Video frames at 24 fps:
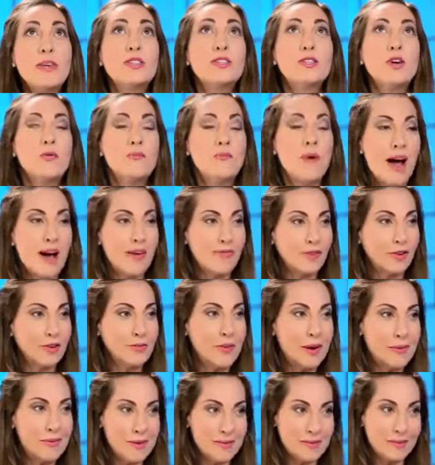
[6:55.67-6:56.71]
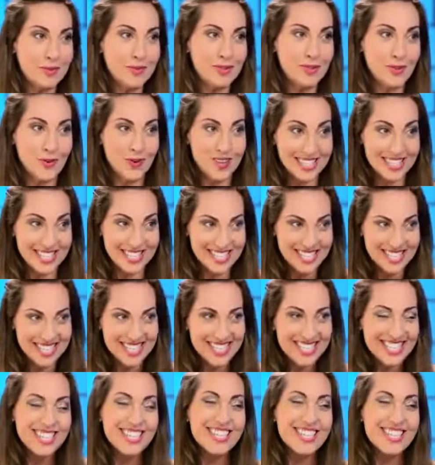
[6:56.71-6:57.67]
be so baffled by people's choices.